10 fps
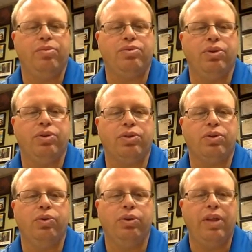So those are
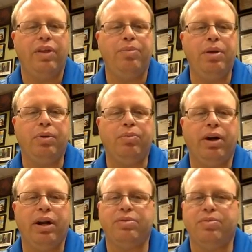cool. And then people
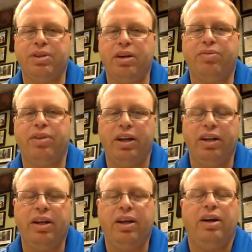brought up some stuff that